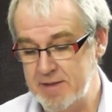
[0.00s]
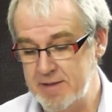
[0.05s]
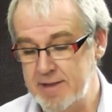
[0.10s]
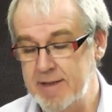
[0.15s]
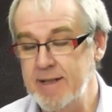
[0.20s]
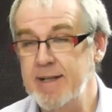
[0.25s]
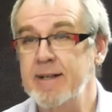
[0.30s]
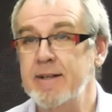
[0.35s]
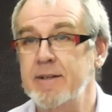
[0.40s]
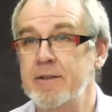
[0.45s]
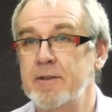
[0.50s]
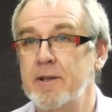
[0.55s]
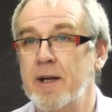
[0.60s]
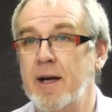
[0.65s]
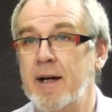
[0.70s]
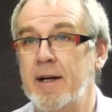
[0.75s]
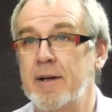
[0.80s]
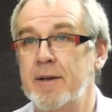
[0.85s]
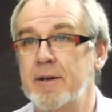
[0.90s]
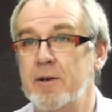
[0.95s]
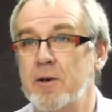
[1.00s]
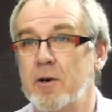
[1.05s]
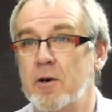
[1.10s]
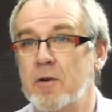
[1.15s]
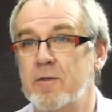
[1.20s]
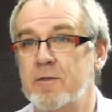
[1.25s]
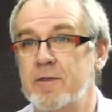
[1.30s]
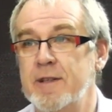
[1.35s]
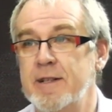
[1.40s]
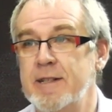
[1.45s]
in and
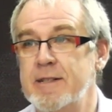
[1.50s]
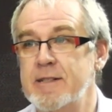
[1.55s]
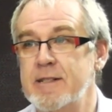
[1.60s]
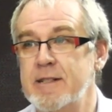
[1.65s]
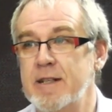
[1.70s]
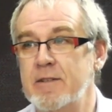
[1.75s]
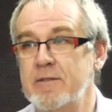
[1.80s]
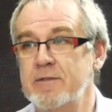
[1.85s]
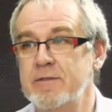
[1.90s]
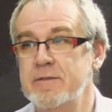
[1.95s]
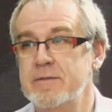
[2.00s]
of itself.